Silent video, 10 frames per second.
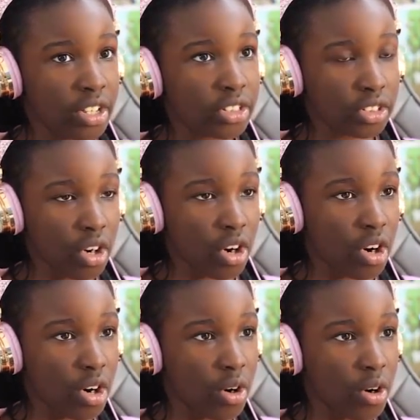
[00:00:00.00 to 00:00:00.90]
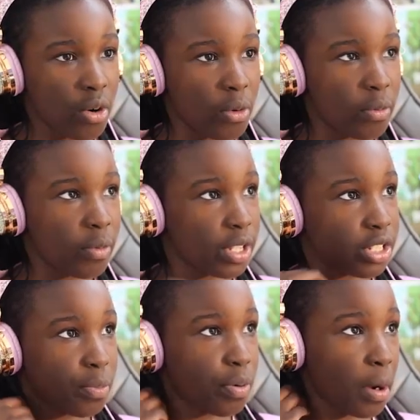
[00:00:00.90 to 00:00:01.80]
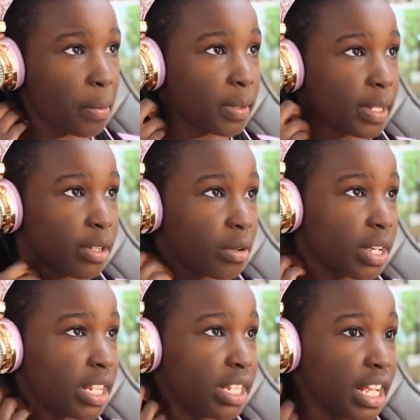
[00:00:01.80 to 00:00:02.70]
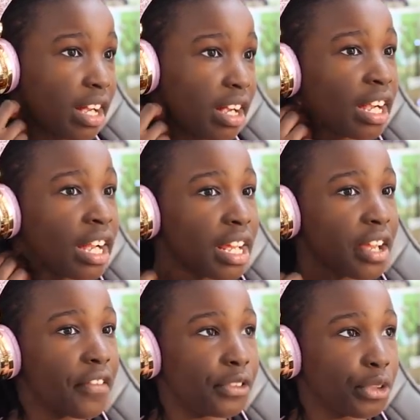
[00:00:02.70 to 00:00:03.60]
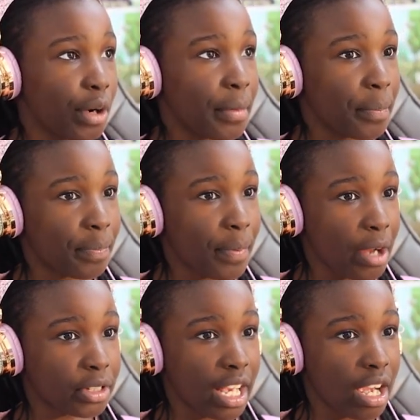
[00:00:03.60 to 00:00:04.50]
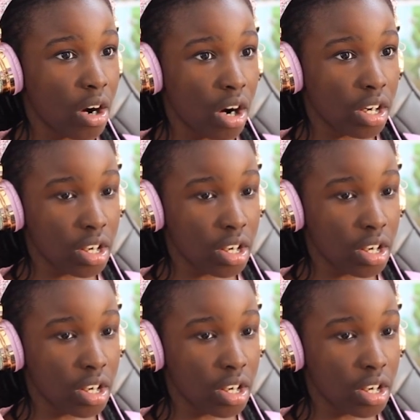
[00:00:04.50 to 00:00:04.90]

So we should probably go in there, even though I'm about to get hot.